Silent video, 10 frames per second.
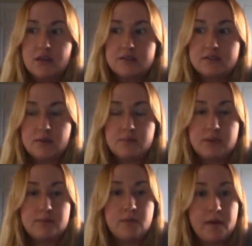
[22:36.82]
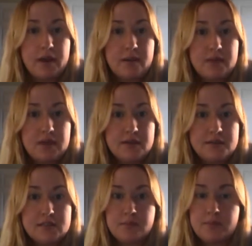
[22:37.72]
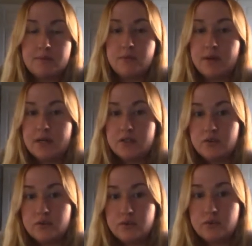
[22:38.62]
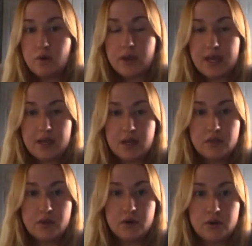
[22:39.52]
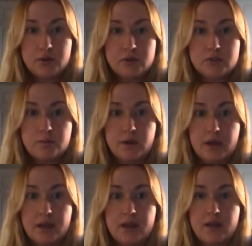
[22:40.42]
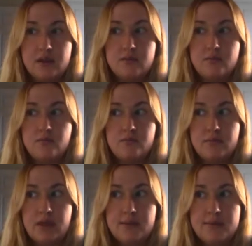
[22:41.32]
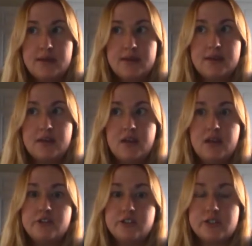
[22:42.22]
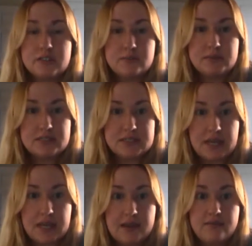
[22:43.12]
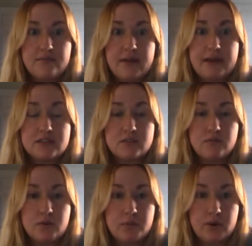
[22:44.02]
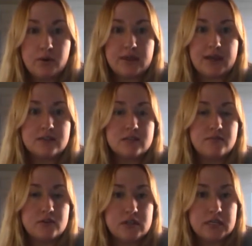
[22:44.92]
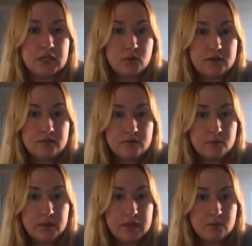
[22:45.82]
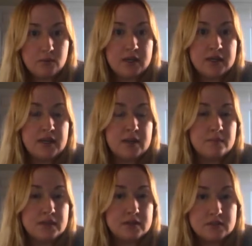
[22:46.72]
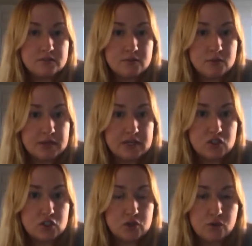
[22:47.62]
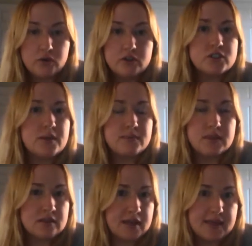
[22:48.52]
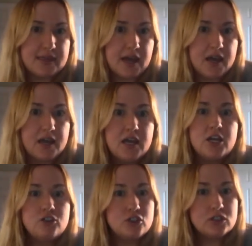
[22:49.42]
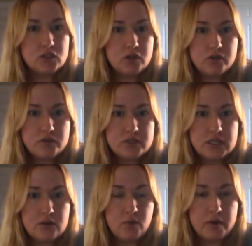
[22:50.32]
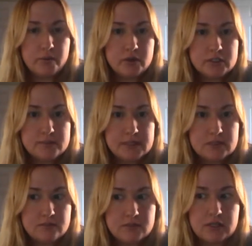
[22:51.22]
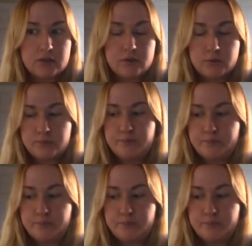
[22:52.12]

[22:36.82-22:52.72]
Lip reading: Some people might be, some people might do okay on those, but maybe just to be safe, ask for both. Ask for liquid for week 1 and pills for week 2 or something like that, just so you see what works best for you.